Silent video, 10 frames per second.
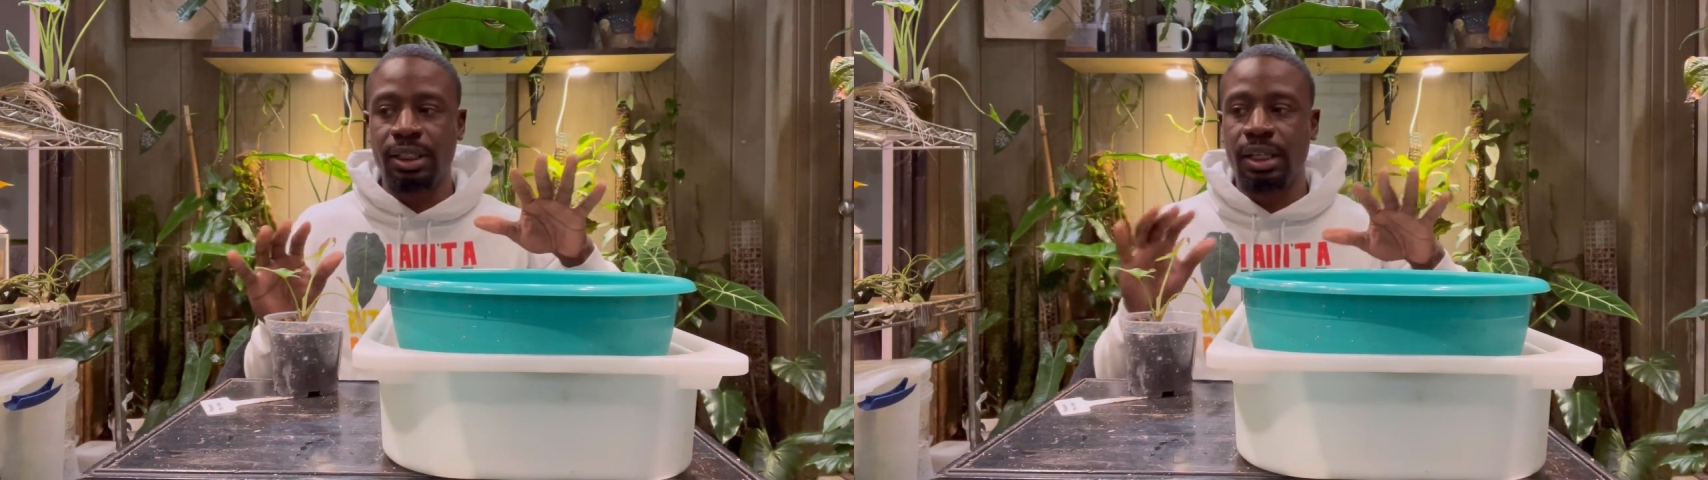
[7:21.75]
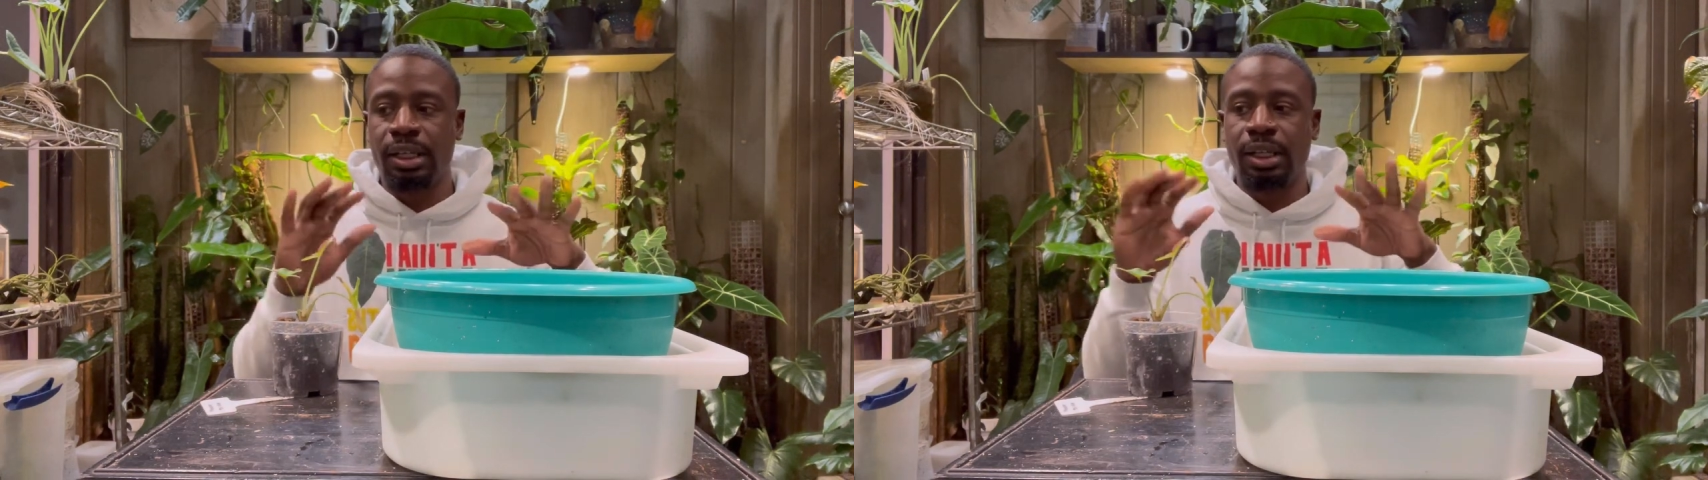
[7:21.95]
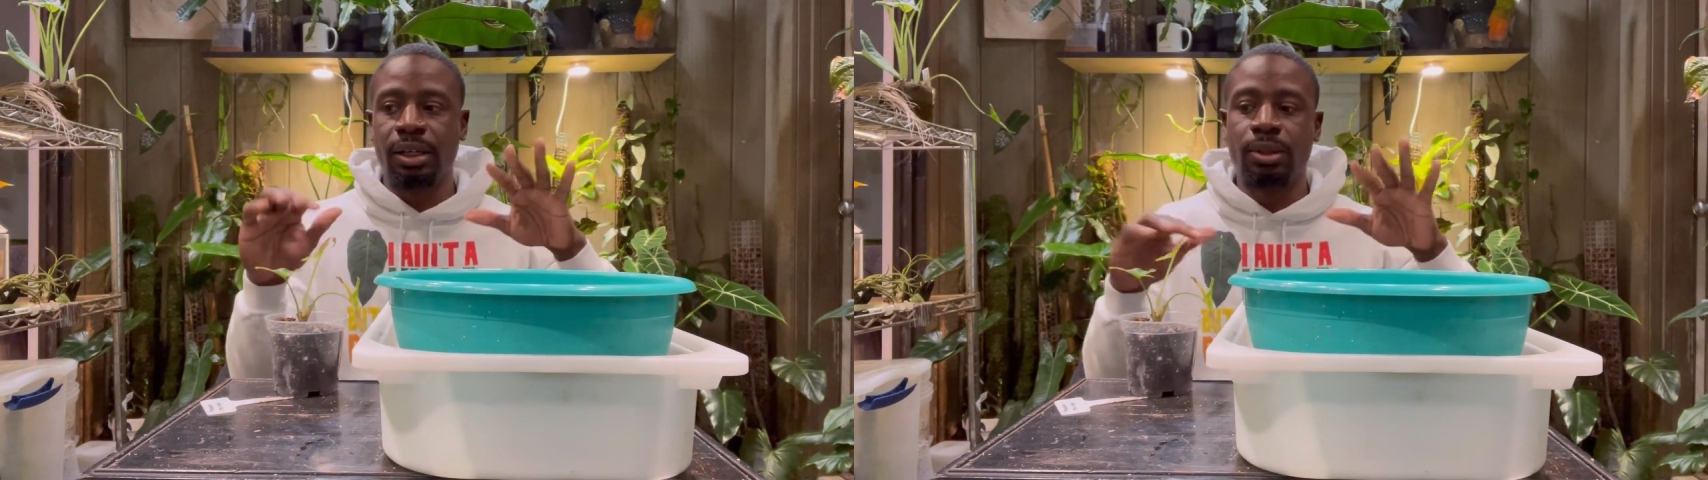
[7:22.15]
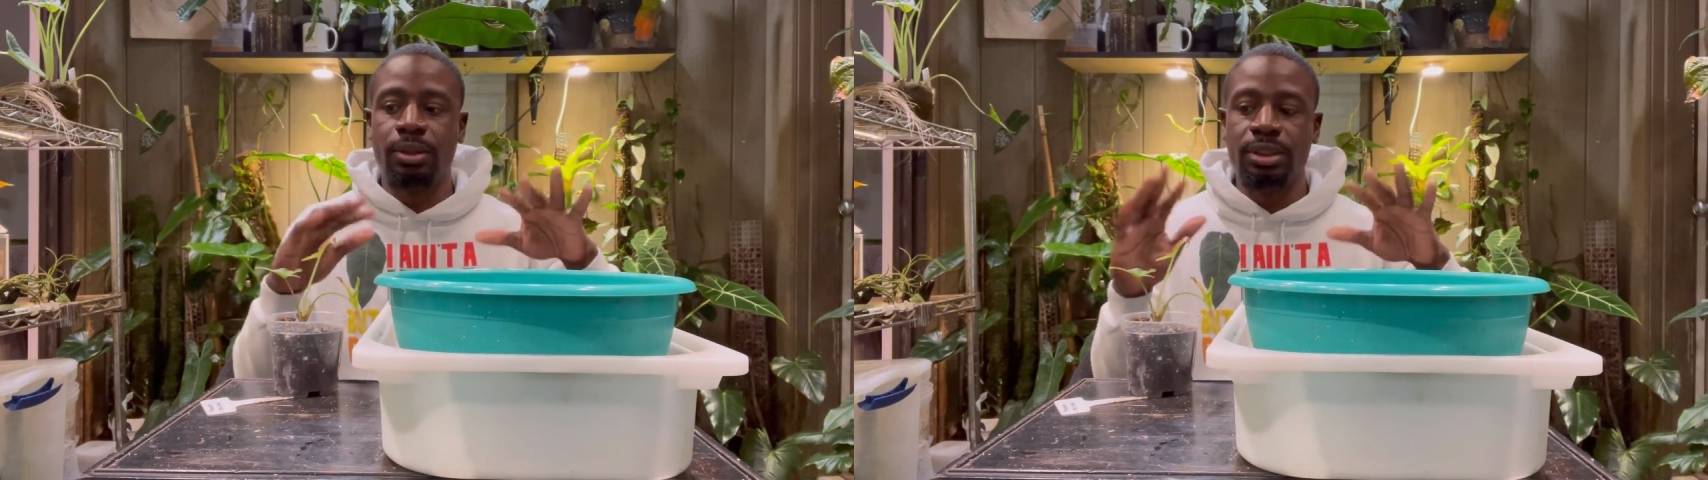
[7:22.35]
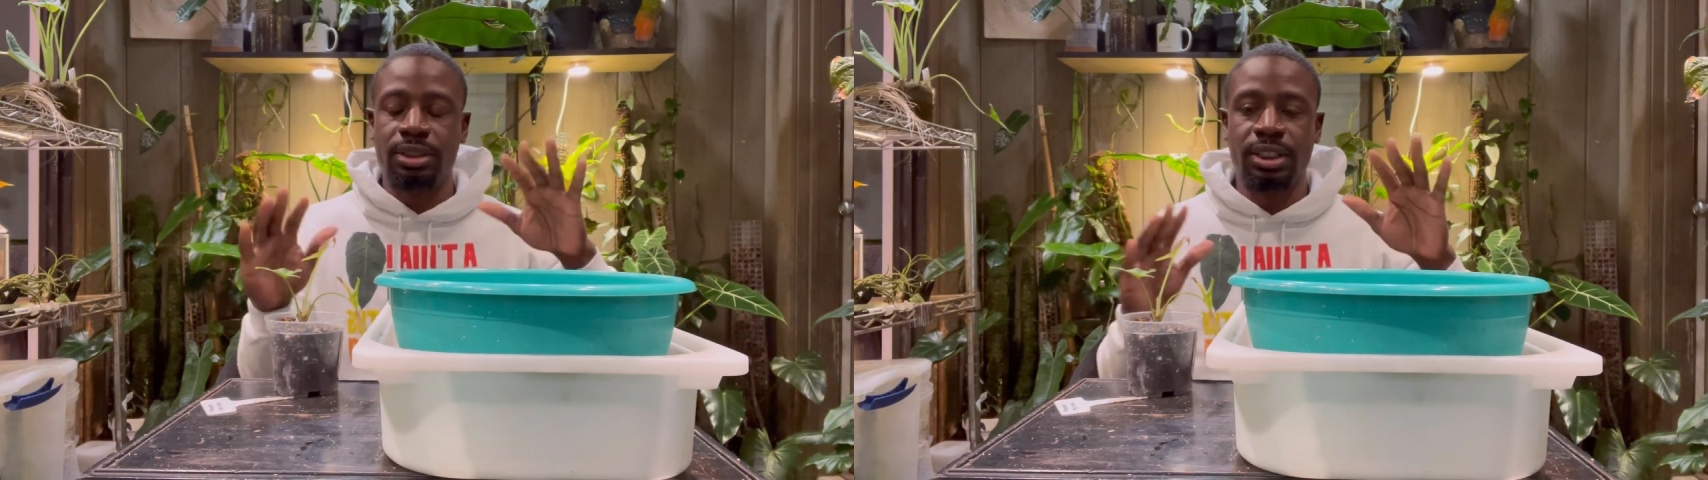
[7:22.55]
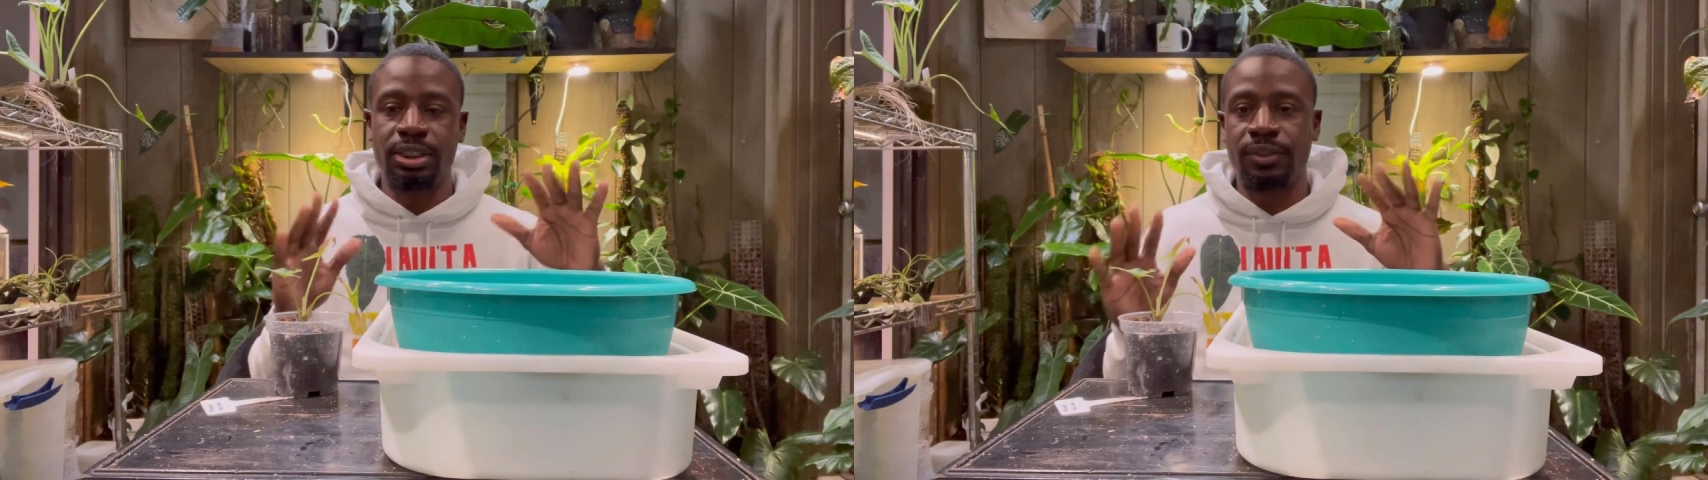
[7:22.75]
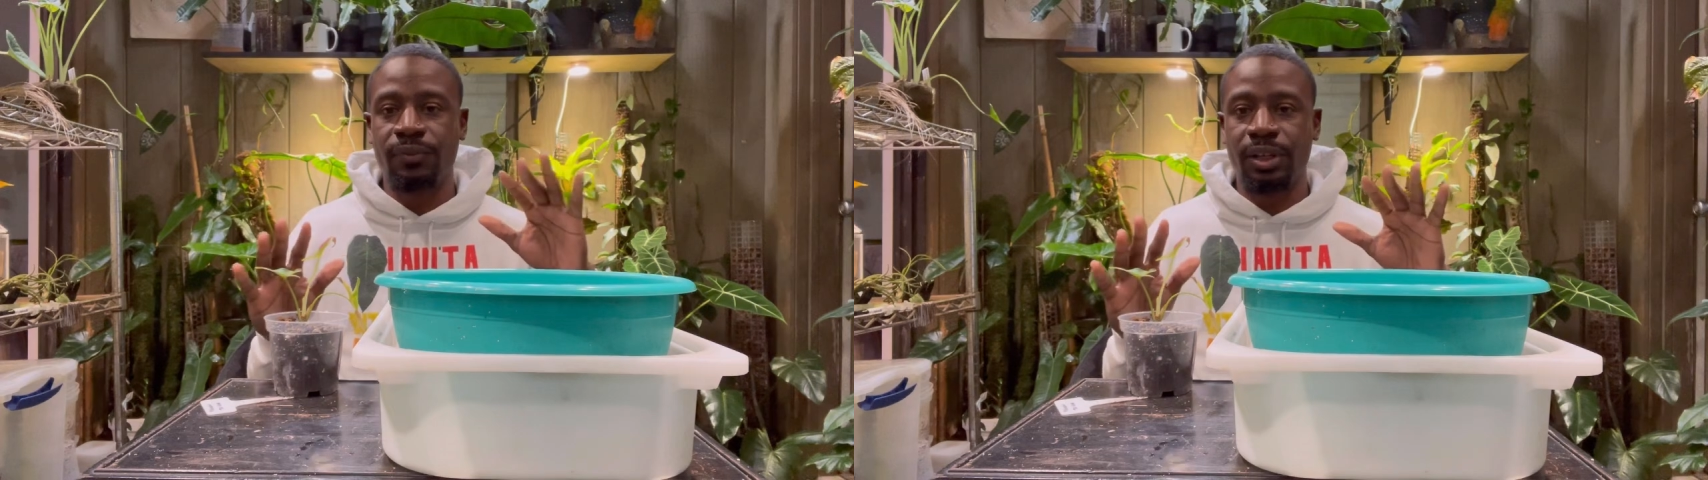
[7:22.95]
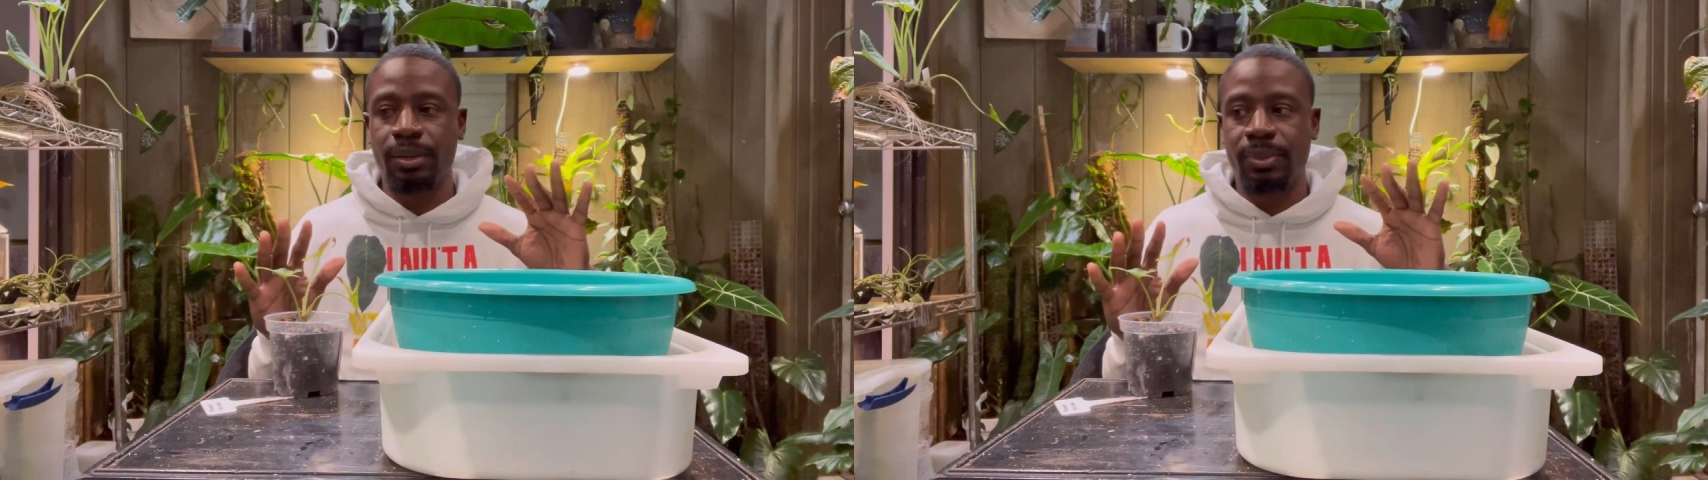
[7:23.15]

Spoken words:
and then of course disinfect